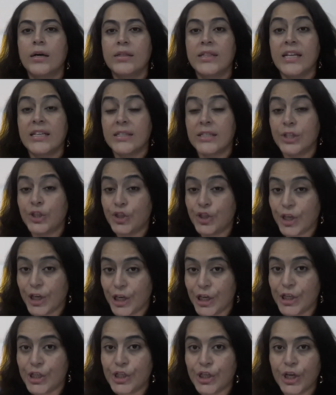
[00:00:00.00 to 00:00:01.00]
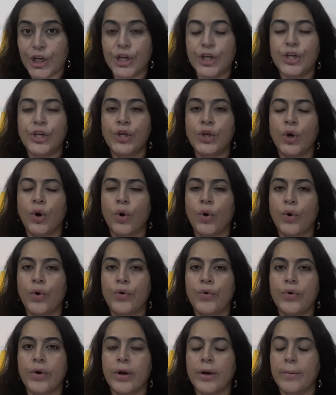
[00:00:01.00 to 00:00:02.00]
there's a change in
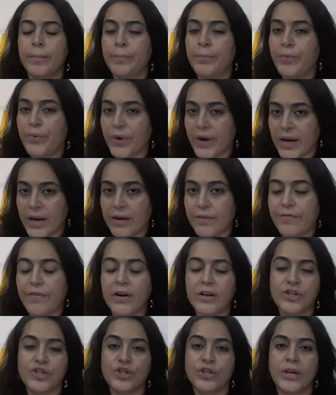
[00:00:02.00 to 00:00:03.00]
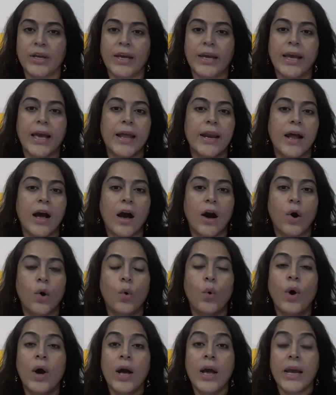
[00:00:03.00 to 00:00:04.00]
your brain functioning, and
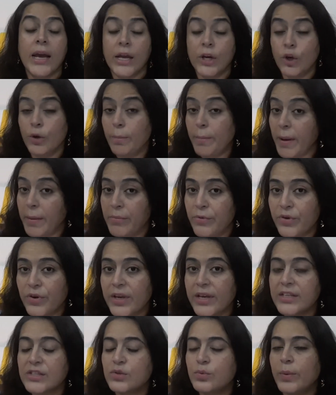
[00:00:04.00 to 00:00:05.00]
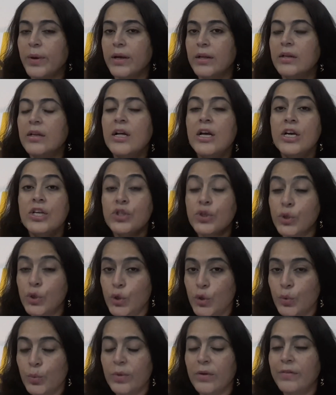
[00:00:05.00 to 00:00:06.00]
how in your memory as well. So
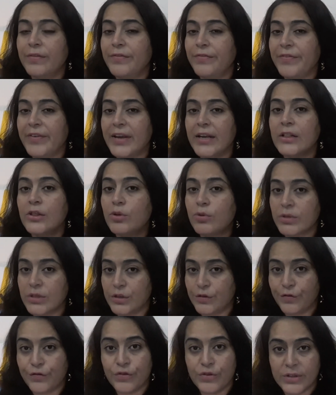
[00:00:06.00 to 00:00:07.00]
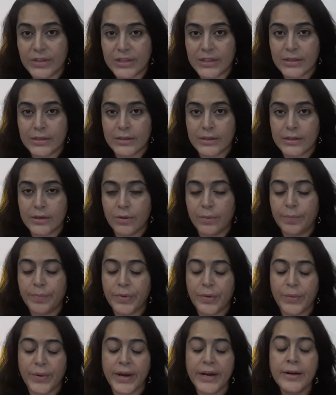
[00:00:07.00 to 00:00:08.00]
you will feel those differences,
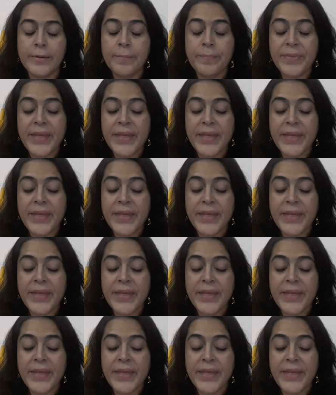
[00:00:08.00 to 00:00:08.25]
right?